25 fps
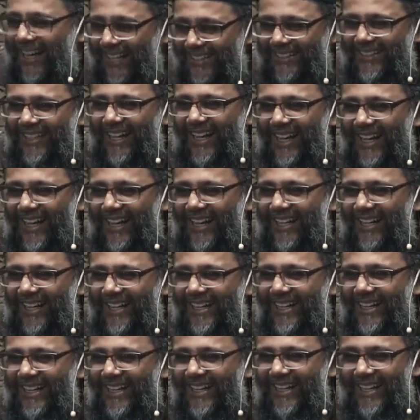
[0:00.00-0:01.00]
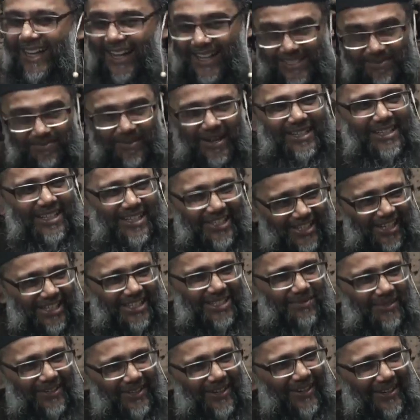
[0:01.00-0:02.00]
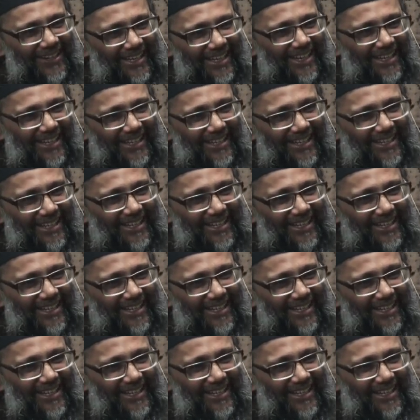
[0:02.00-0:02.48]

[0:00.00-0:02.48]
Allah has made a judgment on it.